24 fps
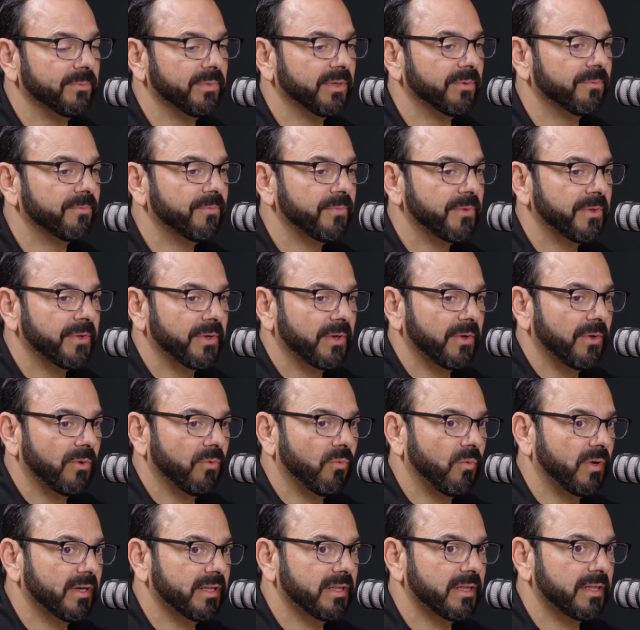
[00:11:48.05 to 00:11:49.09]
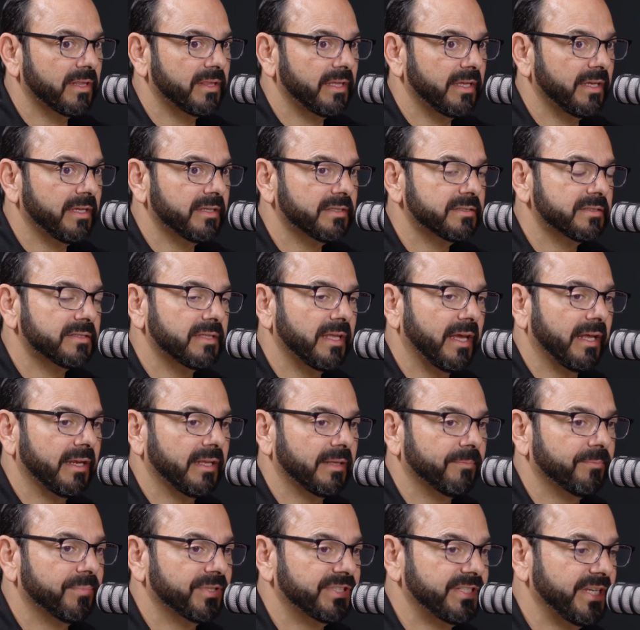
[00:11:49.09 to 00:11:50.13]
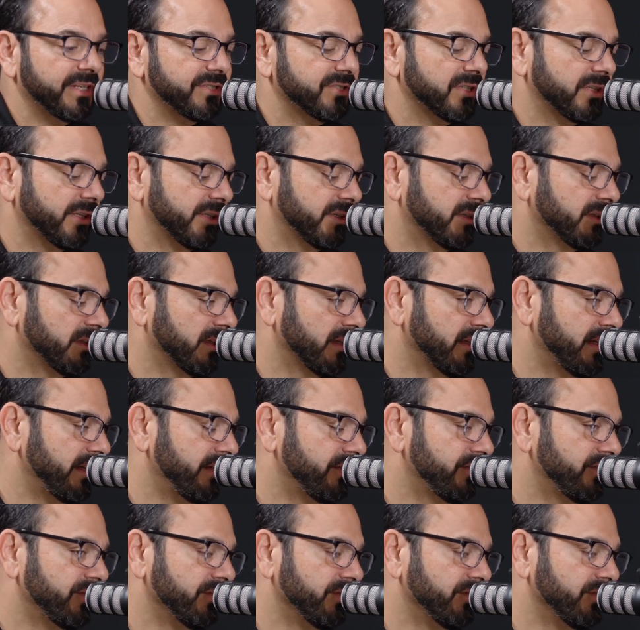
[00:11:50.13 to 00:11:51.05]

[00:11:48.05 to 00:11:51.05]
But one of the things that it potentially could lead